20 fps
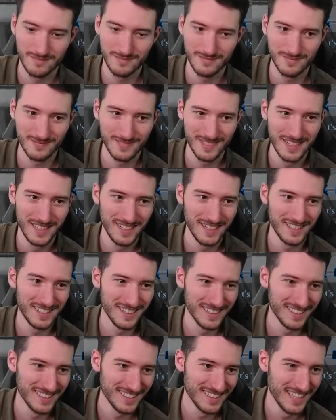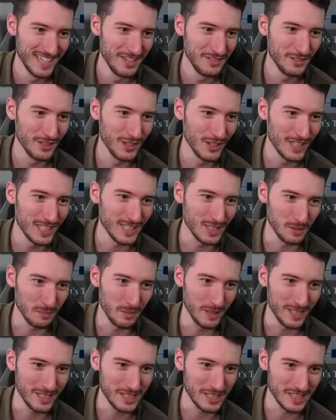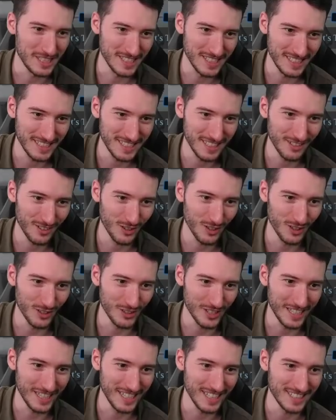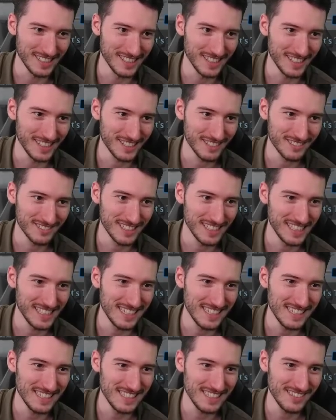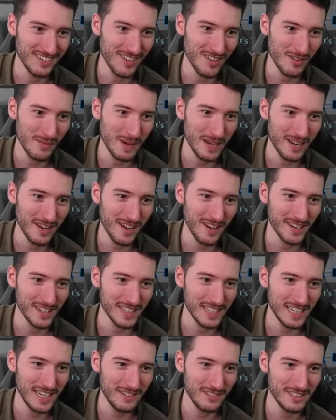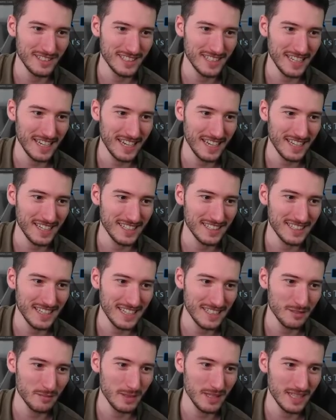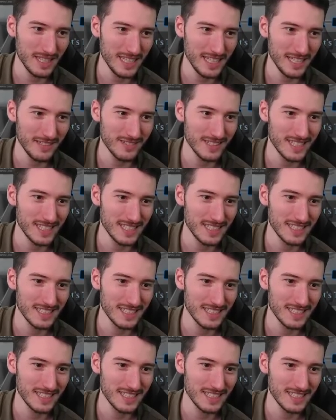If you look at this picture, like they're all looking at it like crazy. Oh my god, a carrot cake! Can you believe it?